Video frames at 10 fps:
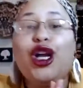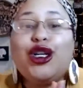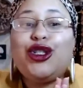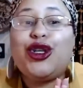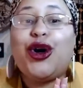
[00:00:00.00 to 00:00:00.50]

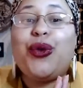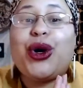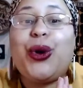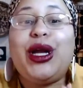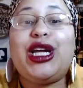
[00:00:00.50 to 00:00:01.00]
so we're
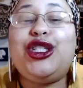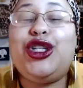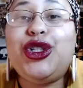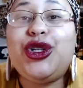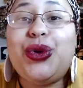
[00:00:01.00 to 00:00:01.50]
going to
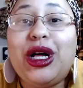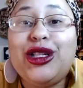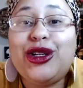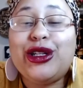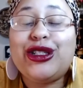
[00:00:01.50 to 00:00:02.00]
do a
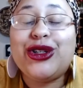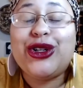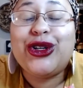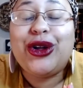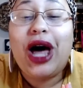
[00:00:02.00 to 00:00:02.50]

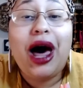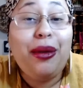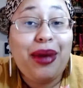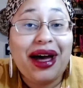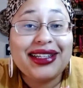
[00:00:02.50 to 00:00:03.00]
little
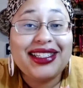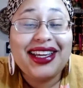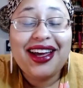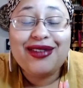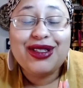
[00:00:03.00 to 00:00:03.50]
unboxing
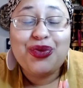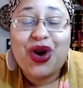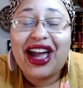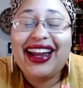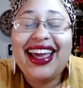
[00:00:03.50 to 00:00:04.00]
of some
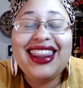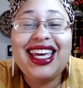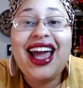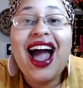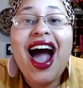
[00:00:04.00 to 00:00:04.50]
wine, and then